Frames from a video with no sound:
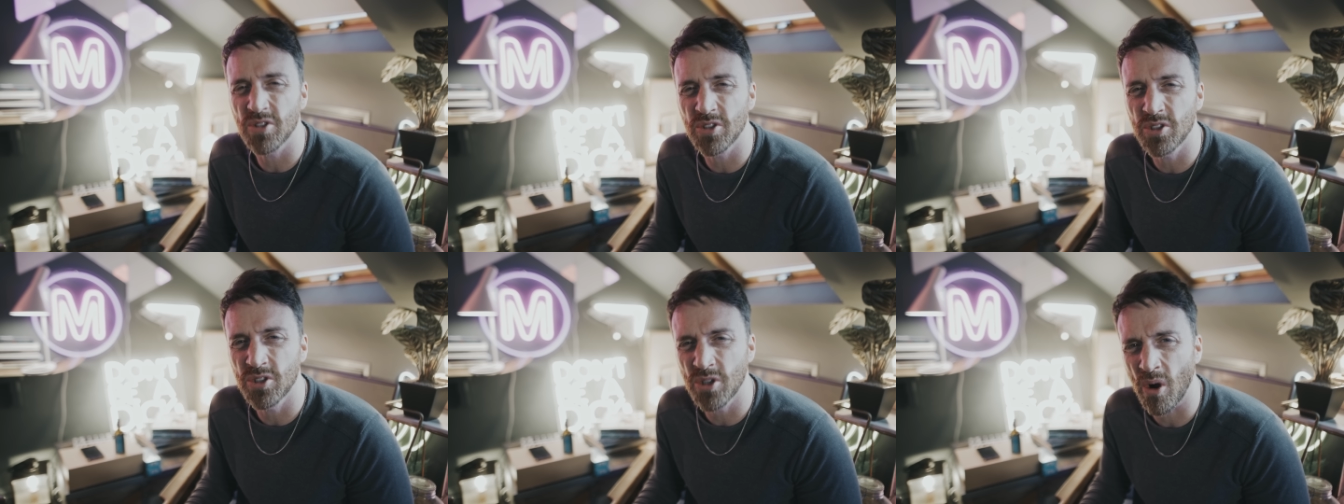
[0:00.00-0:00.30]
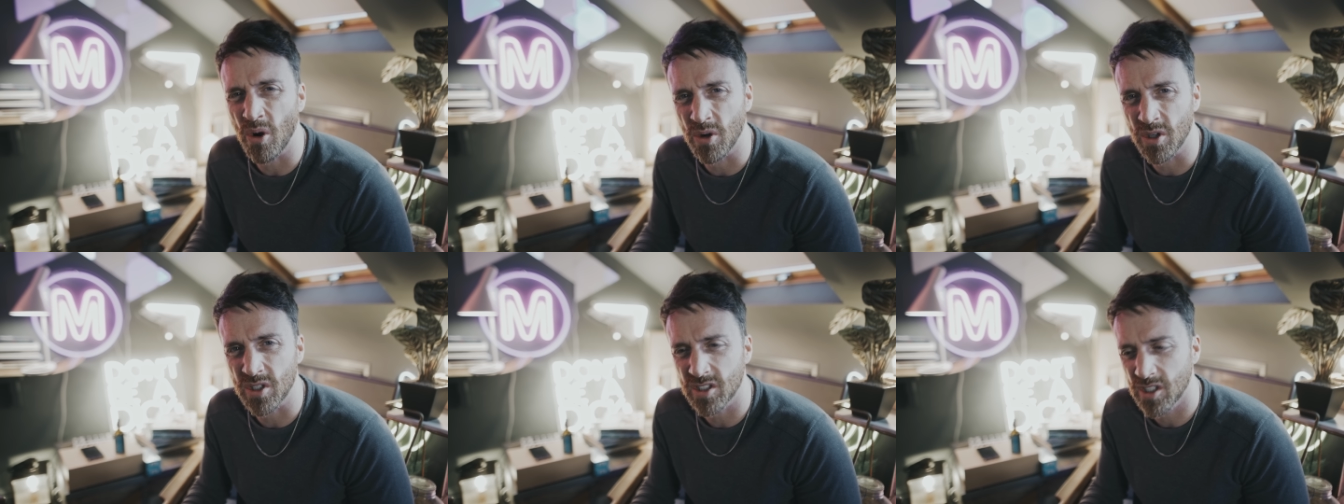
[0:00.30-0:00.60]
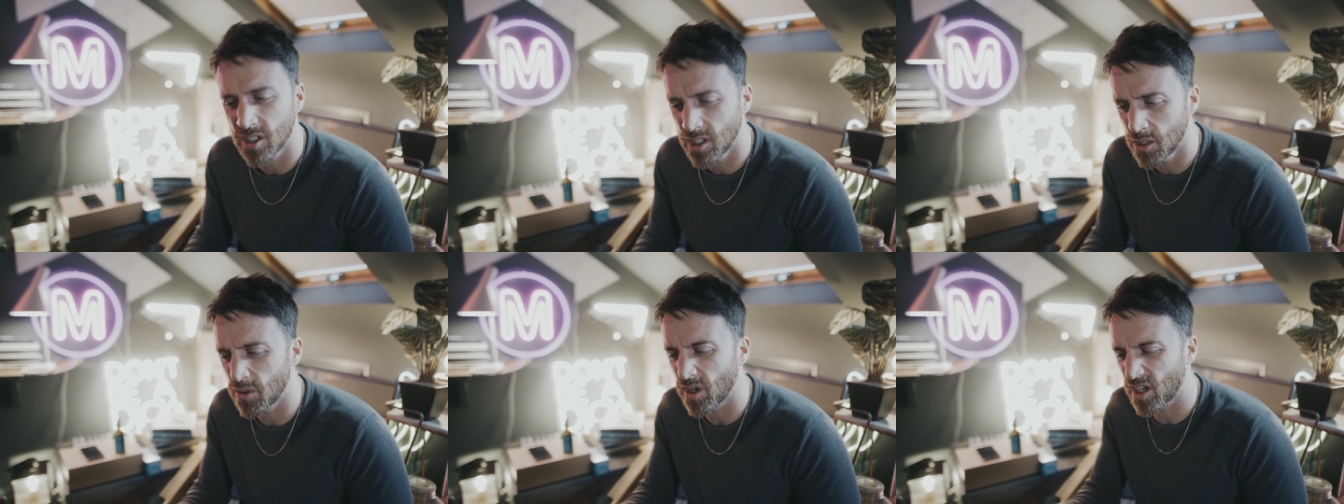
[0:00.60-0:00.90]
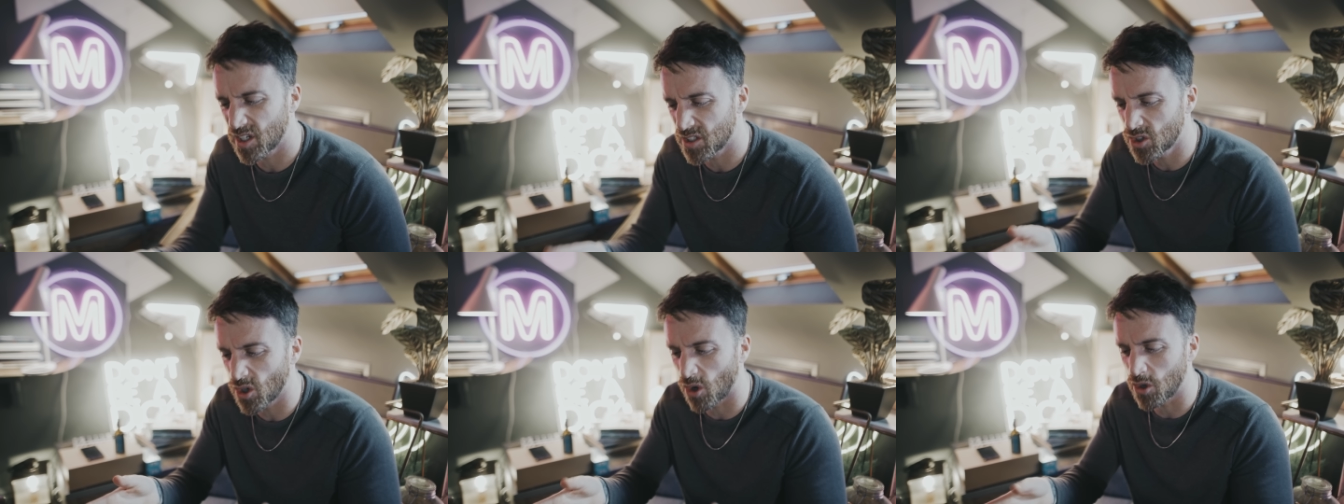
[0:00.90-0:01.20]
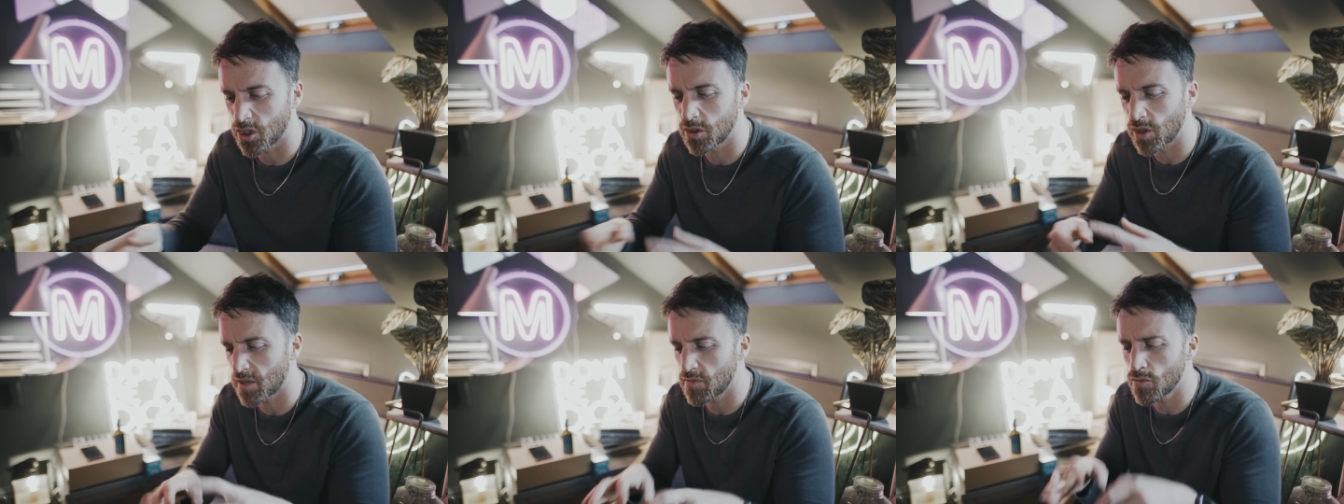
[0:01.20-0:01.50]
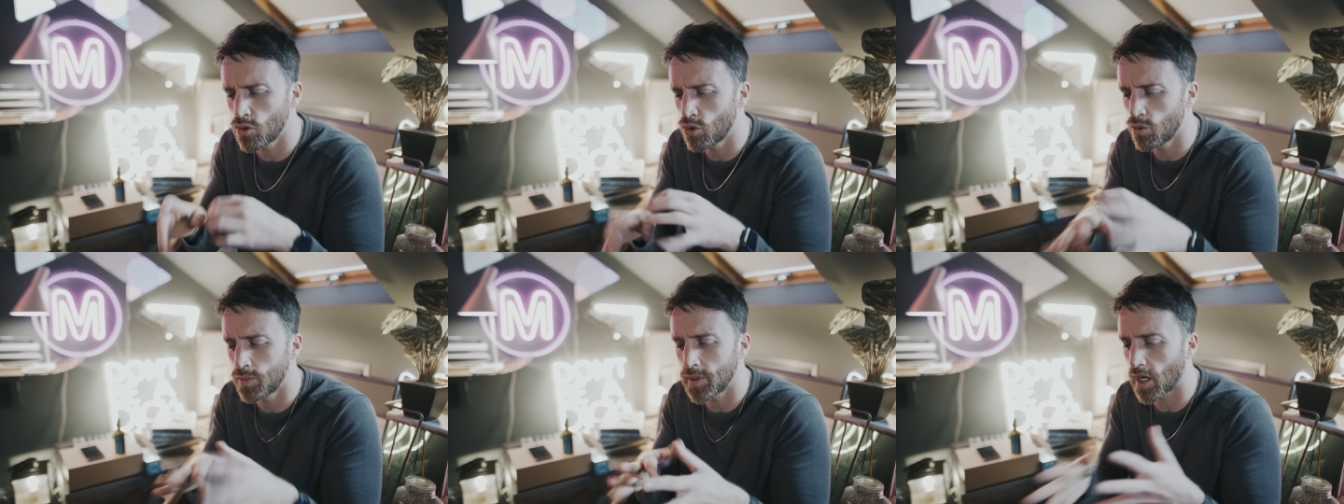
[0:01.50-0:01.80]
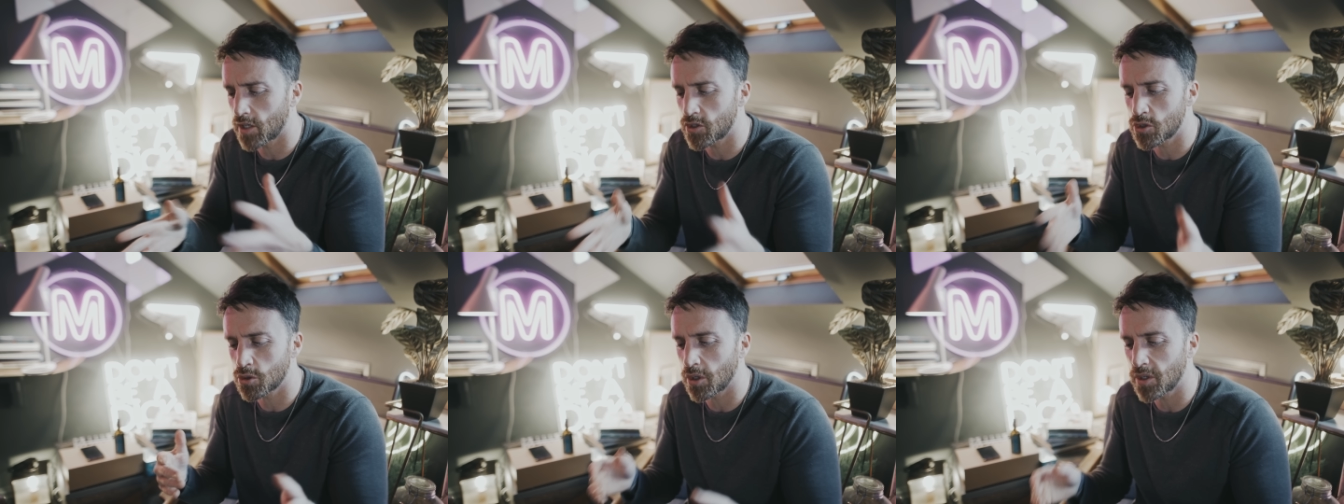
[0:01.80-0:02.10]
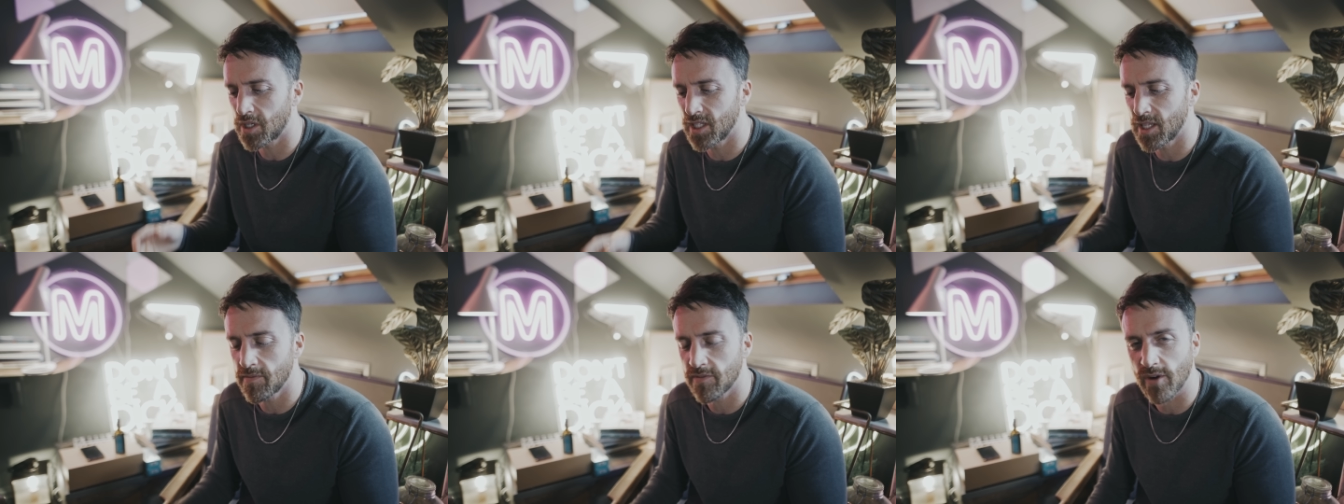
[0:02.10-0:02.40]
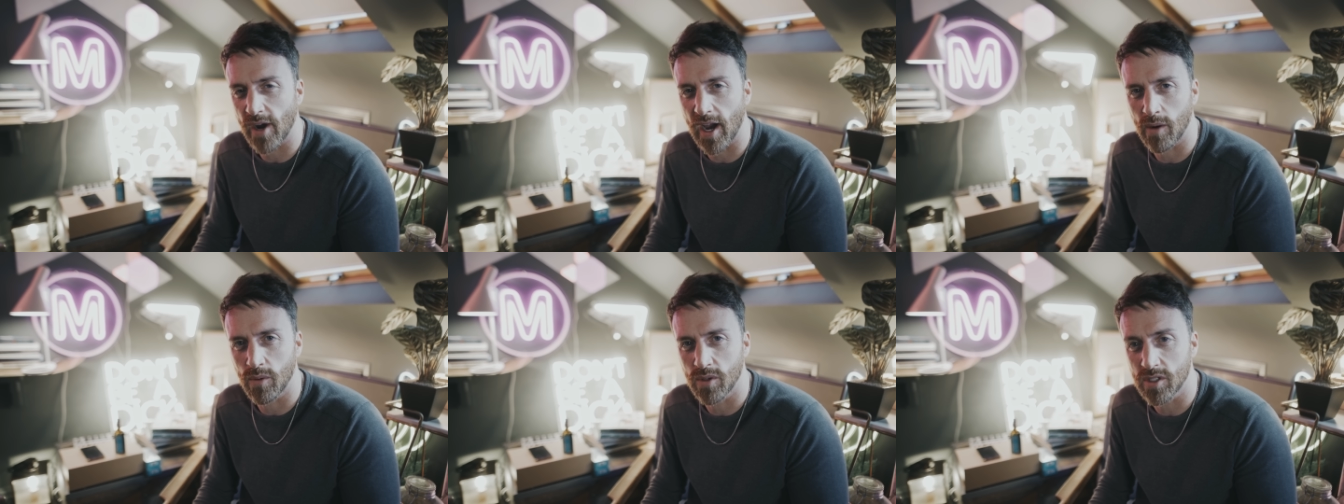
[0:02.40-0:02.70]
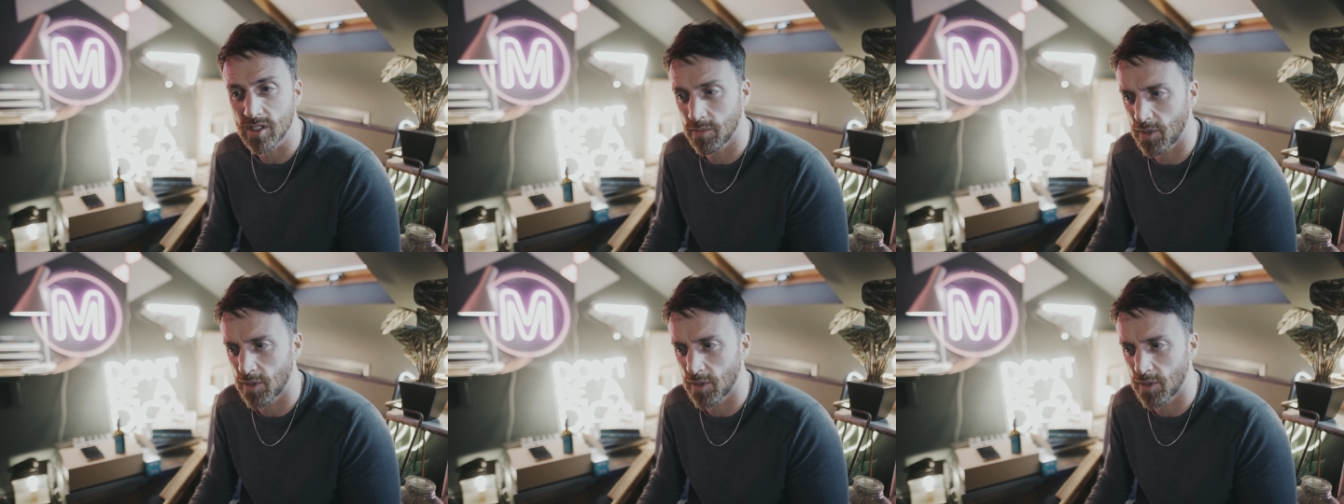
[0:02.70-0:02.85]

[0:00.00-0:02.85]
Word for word: the dogs, who are like dogs, she like will be like stroking them for hours.